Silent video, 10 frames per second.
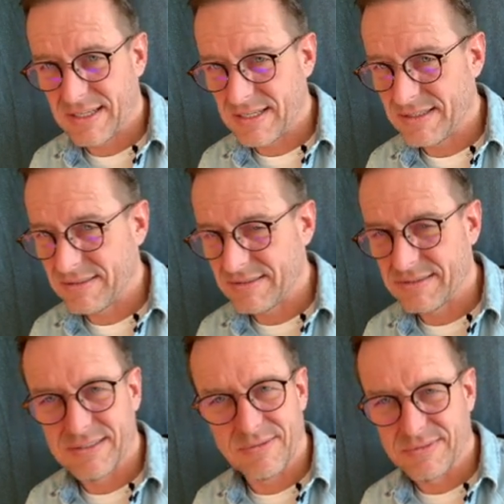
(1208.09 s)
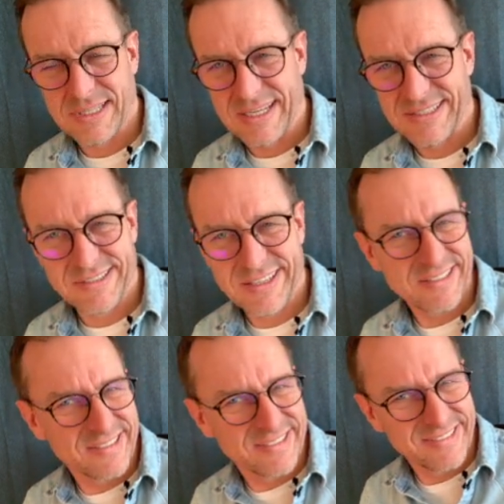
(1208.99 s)
No, they
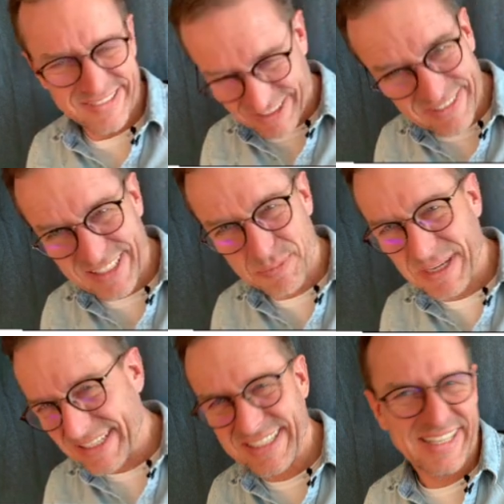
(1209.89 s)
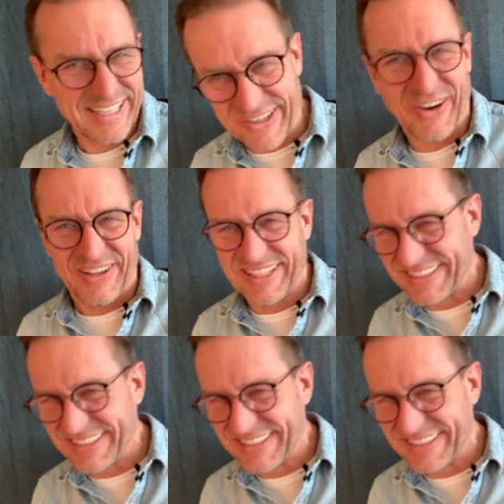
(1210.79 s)
don't need to be entertaining at all.